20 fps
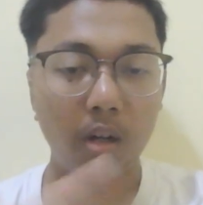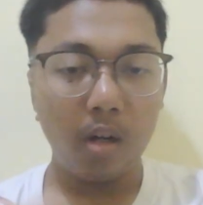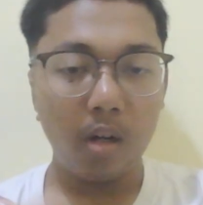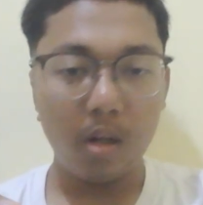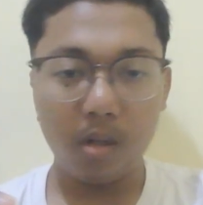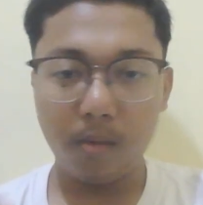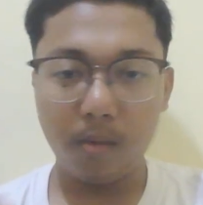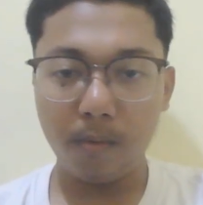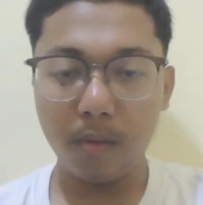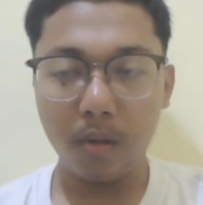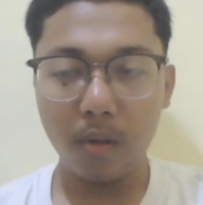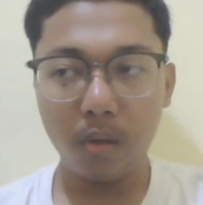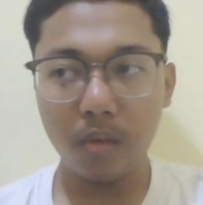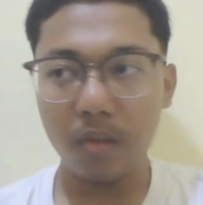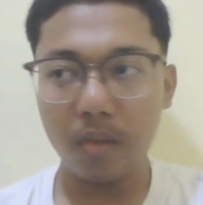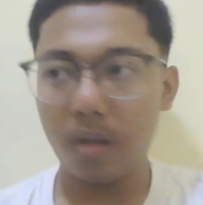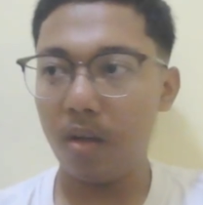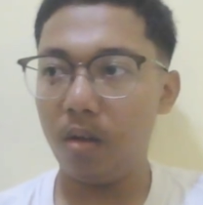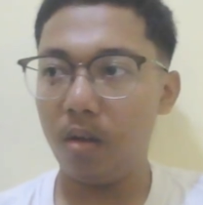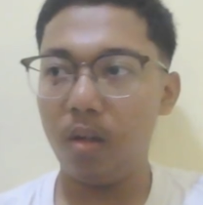All of
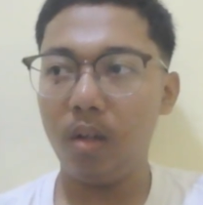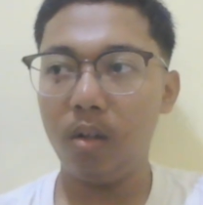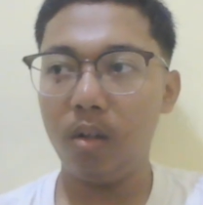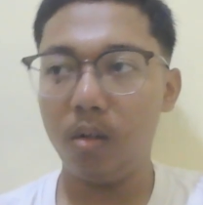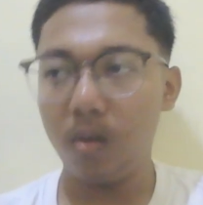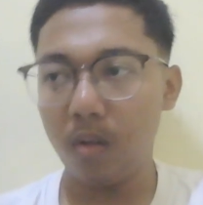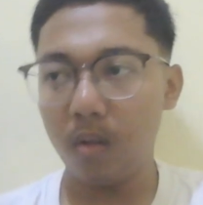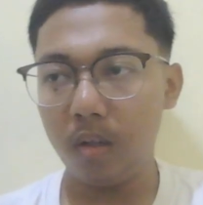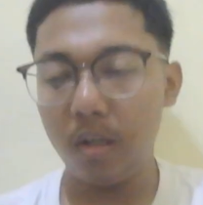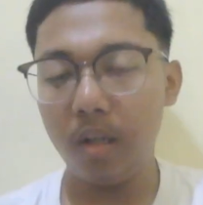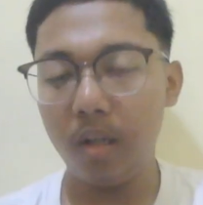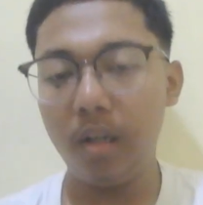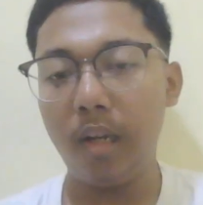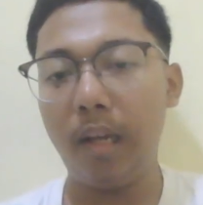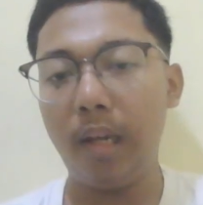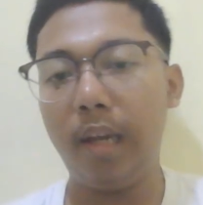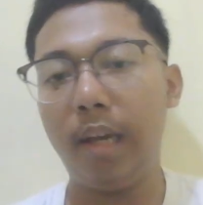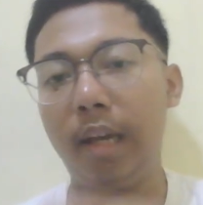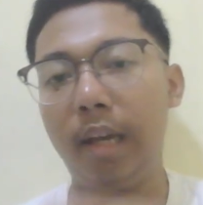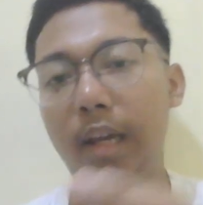those are included
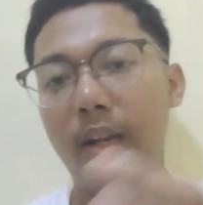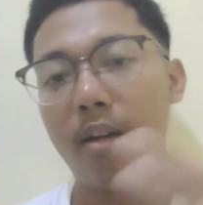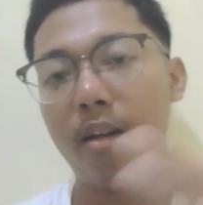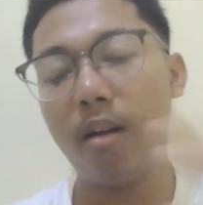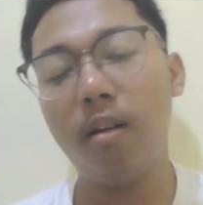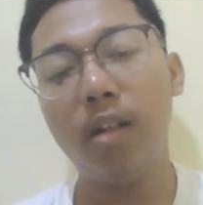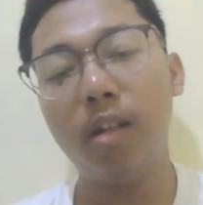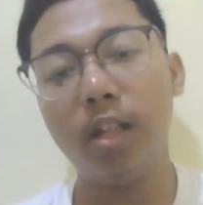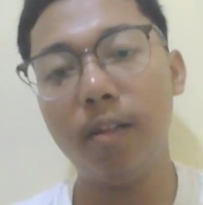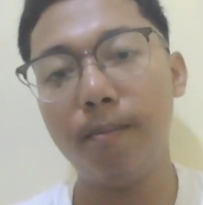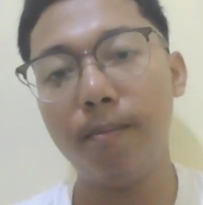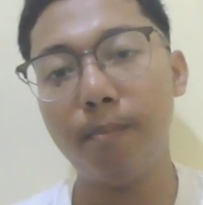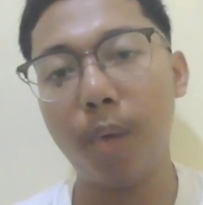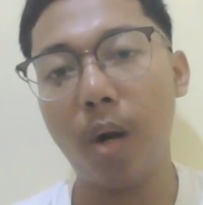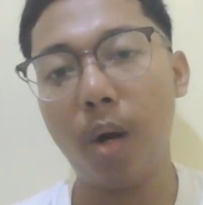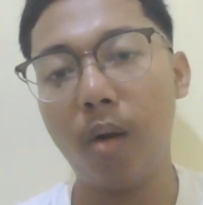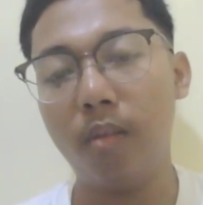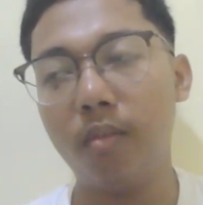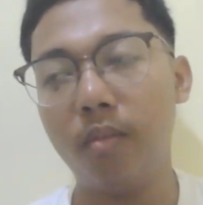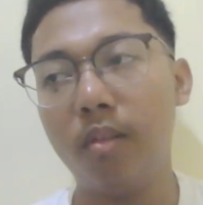in narrative
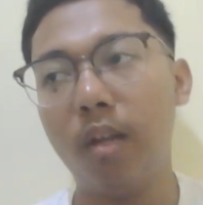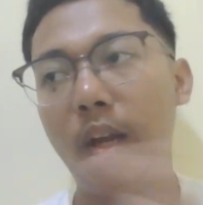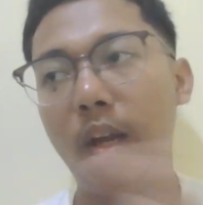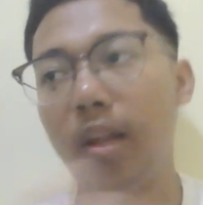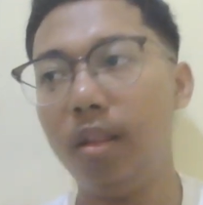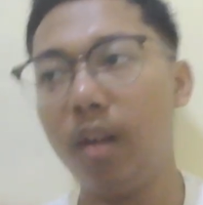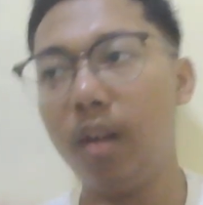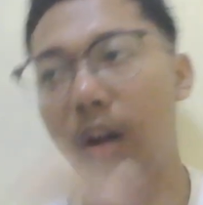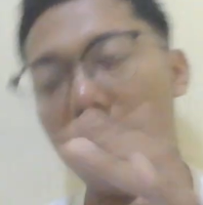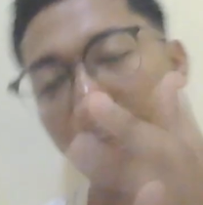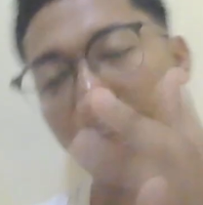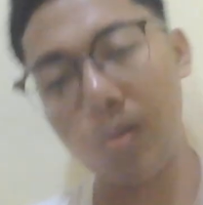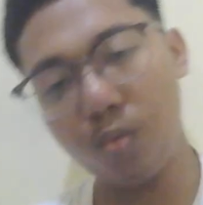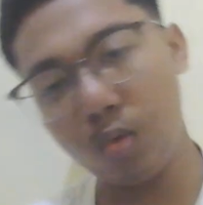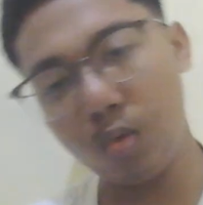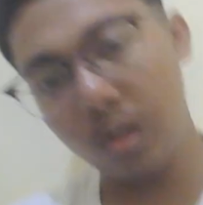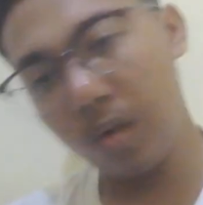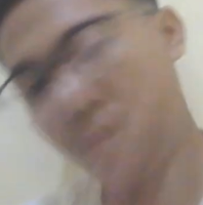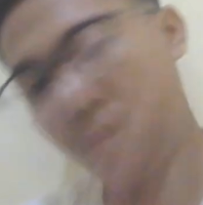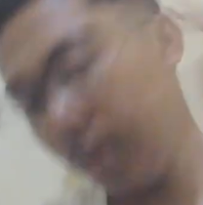parts. And the last
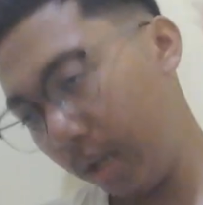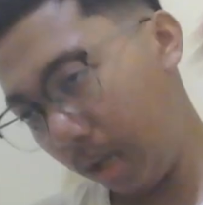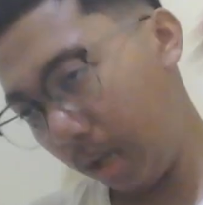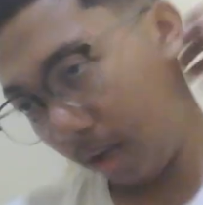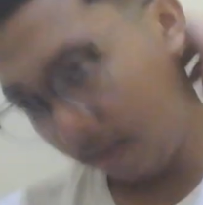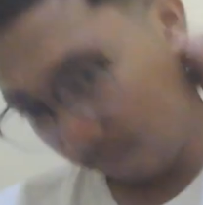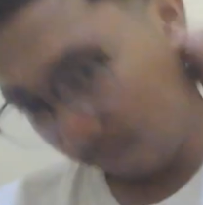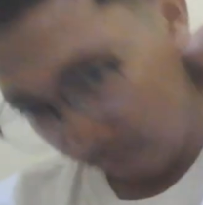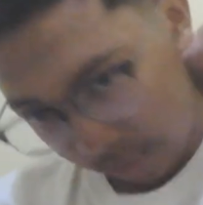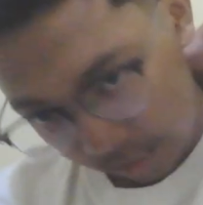one we have